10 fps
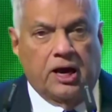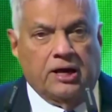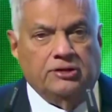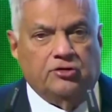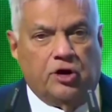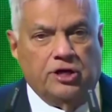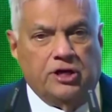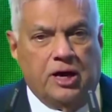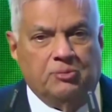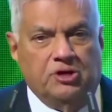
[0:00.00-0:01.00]
I
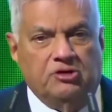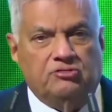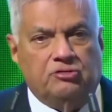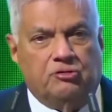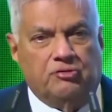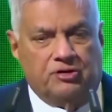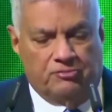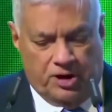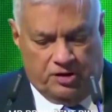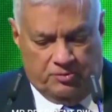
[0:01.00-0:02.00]
join our Minister of
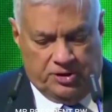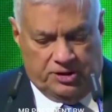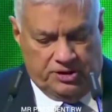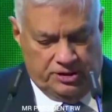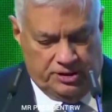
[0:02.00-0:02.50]
Environment